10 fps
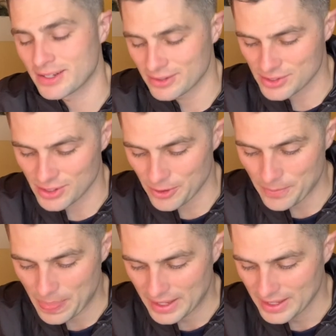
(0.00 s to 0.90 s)
And so
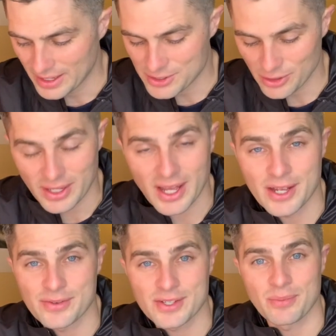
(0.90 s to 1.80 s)
it's okay if
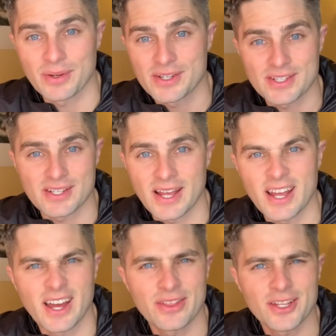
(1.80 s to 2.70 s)
somebody says, hey,
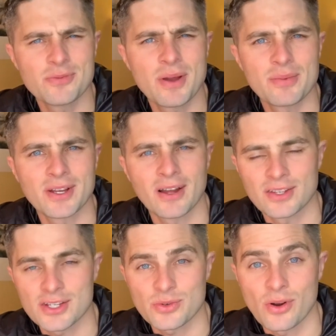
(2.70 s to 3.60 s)
I think you maybe got
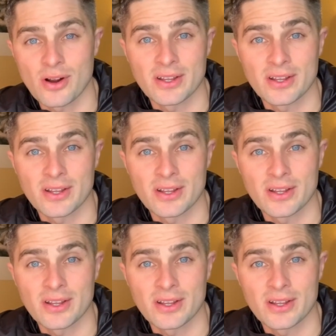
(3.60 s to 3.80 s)
this wrong.